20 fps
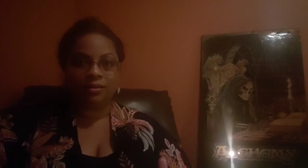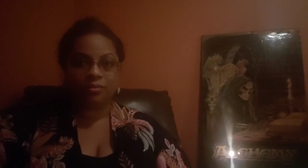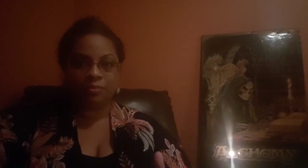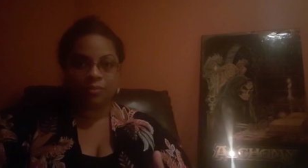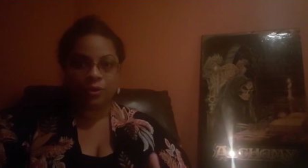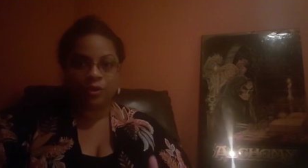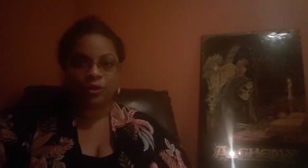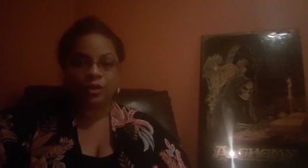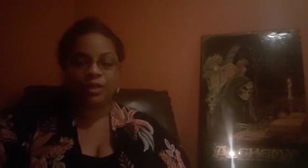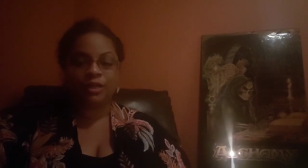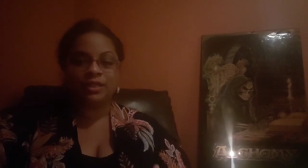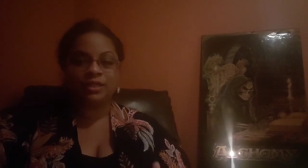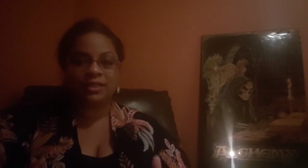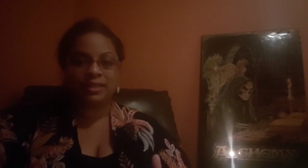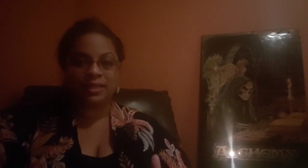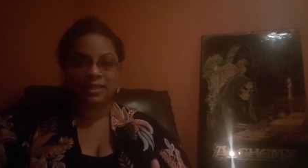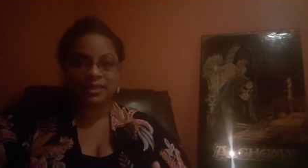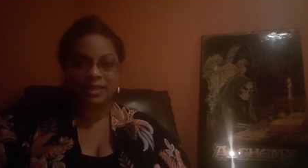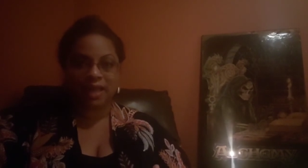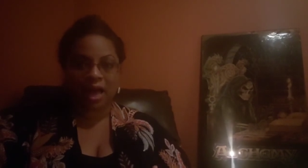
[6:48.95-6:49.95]
bullets
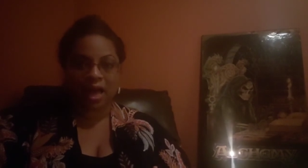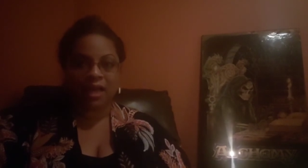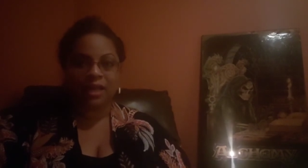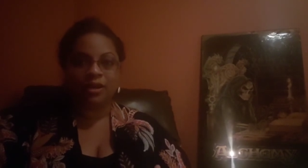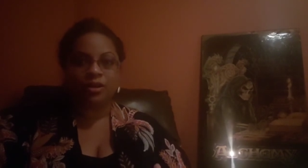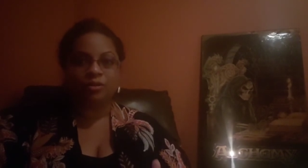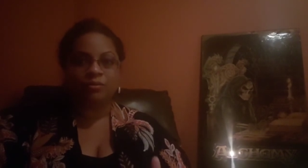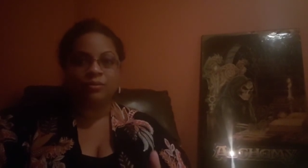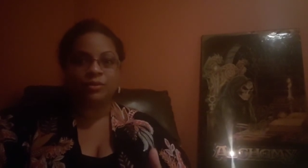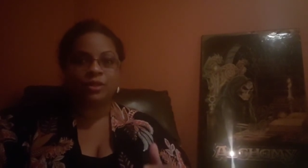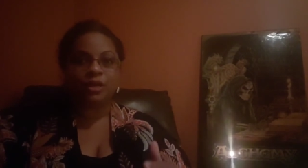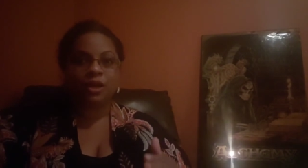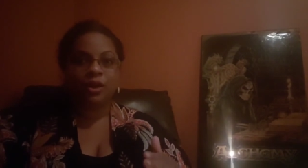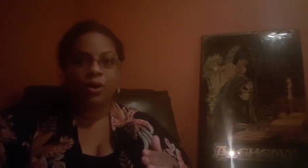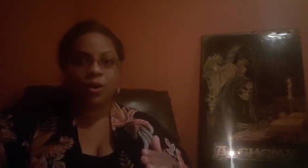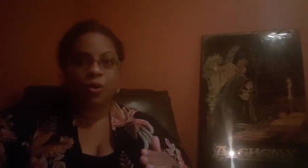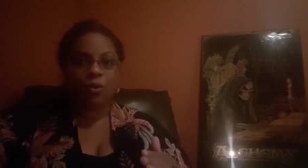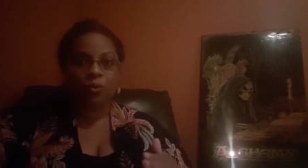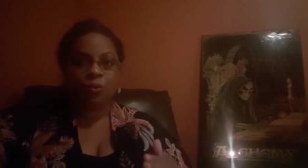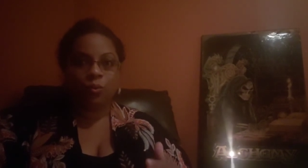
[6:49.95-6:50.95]
these items
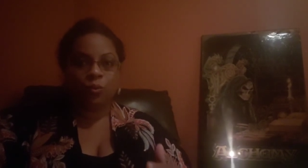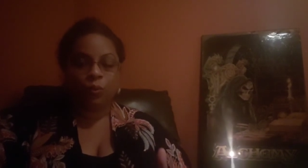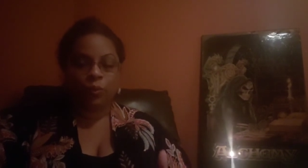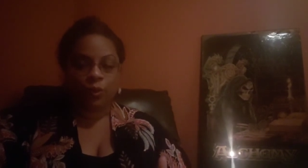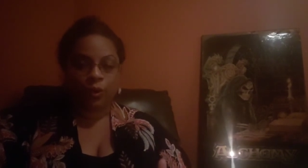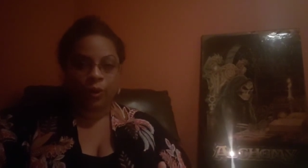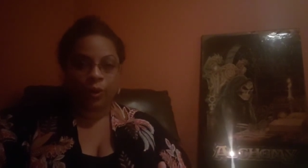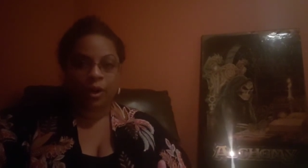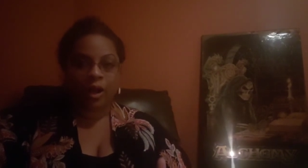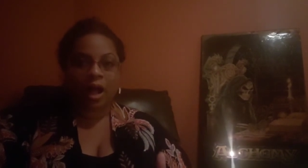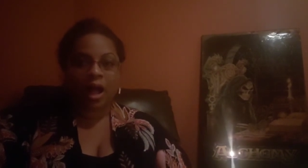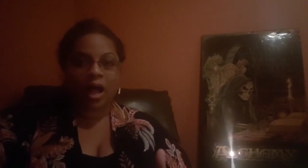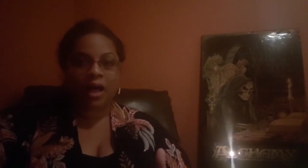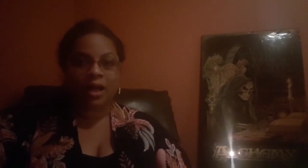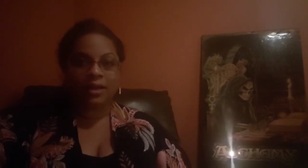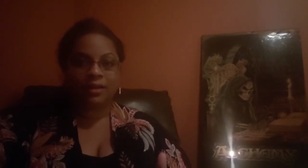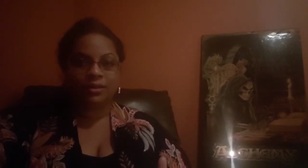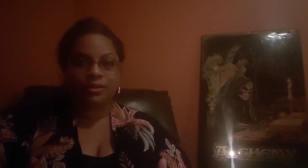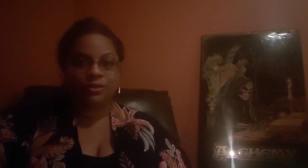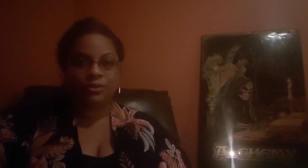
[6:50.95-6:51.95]
work
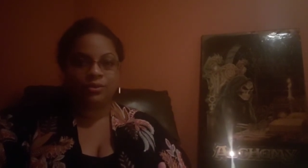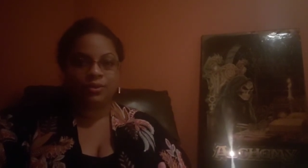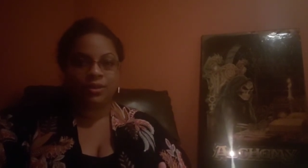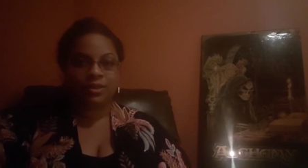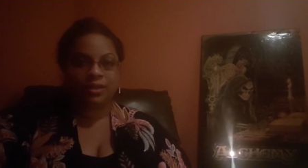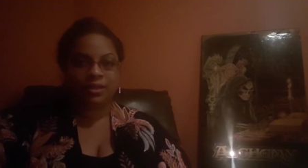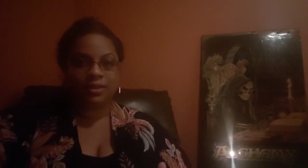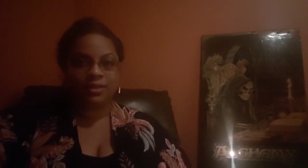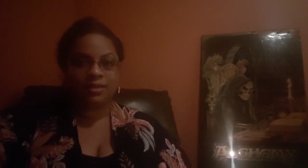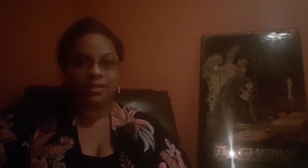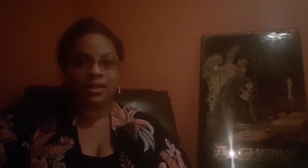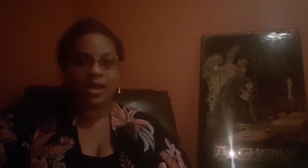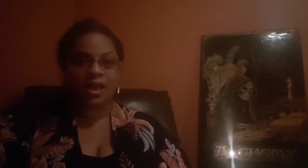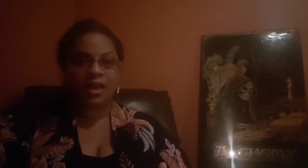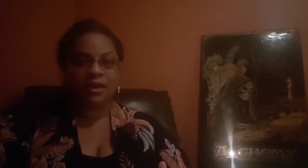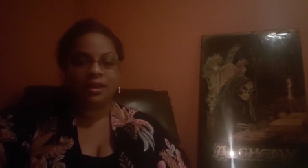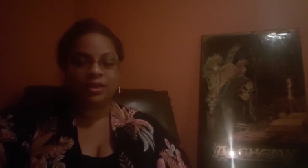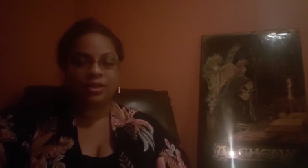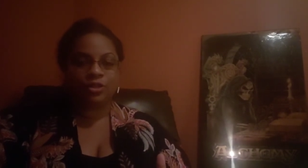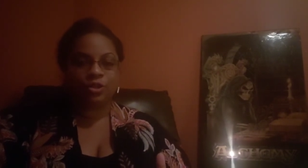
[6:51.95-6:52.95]
i do this
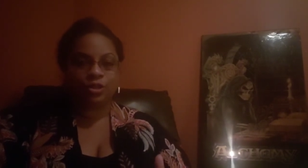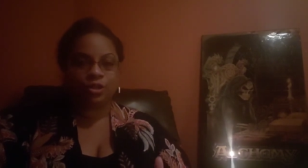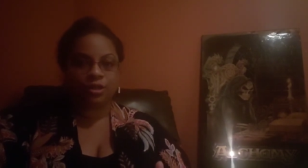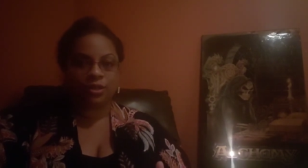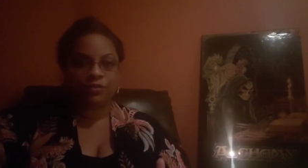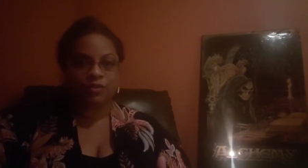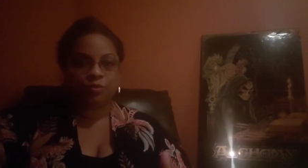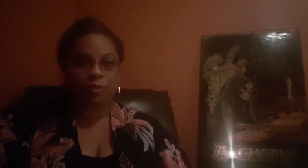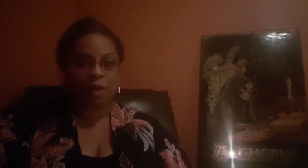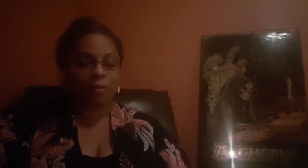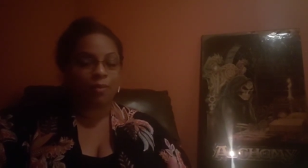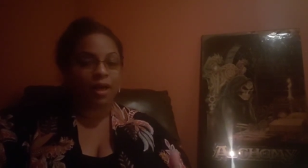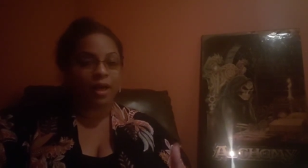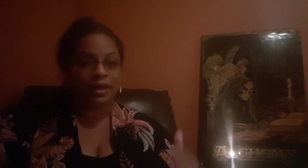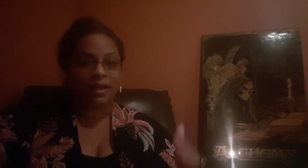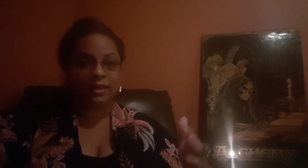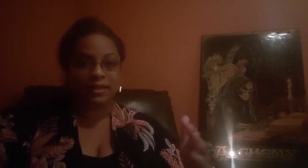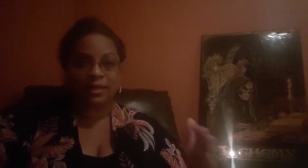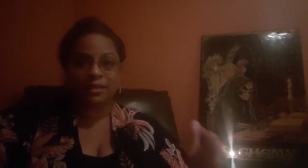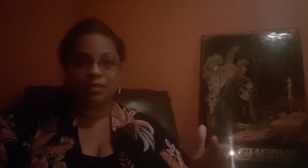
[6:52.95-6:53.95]
and it shifts my
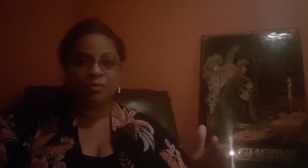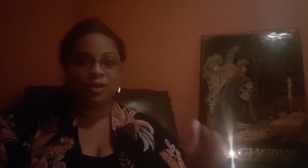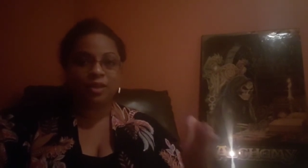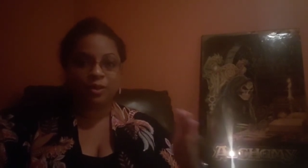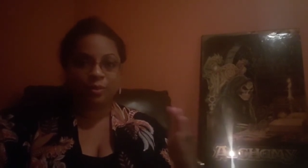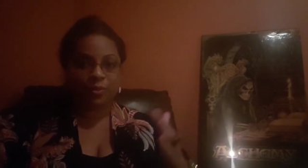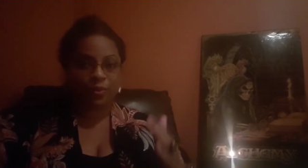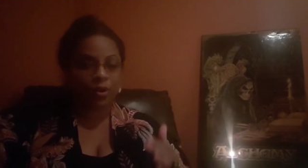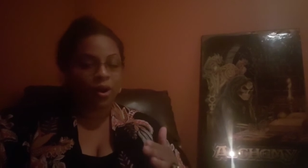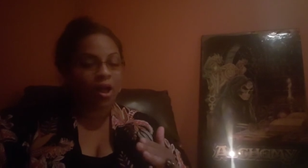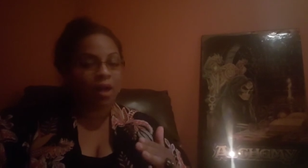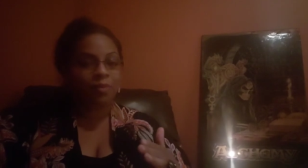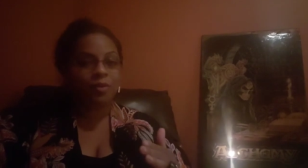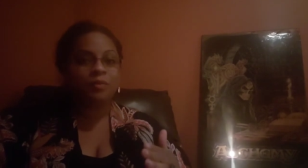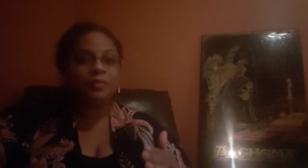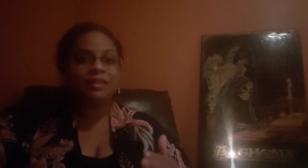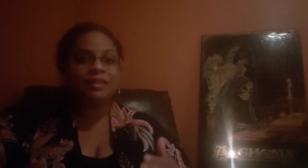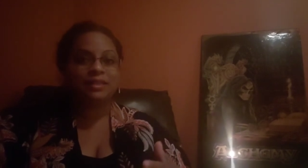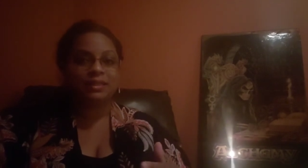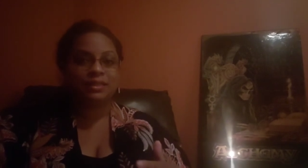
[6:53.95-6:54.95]
mind it doesn't mean the
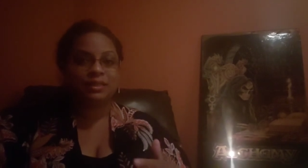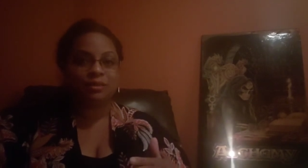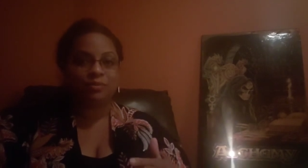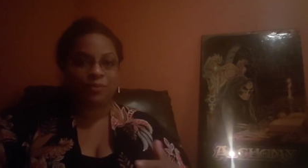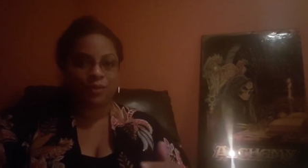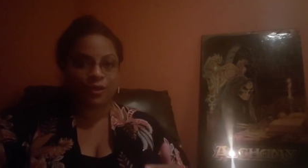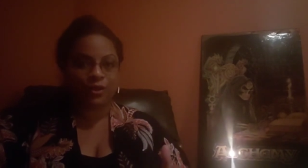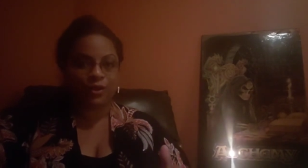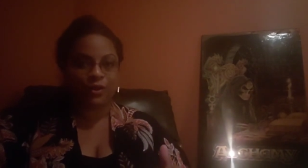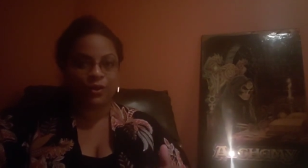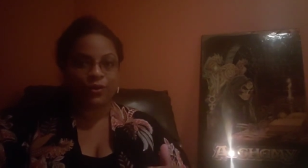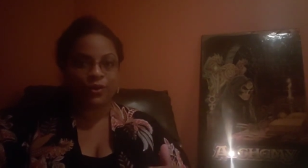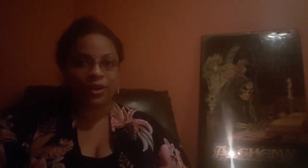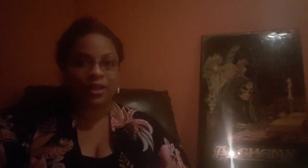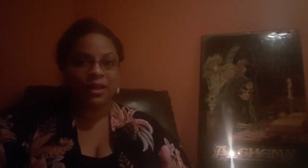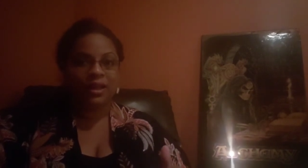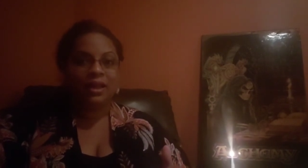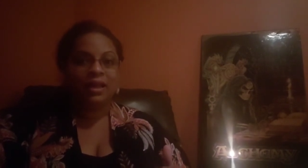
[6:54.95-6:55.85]
problem has disappeared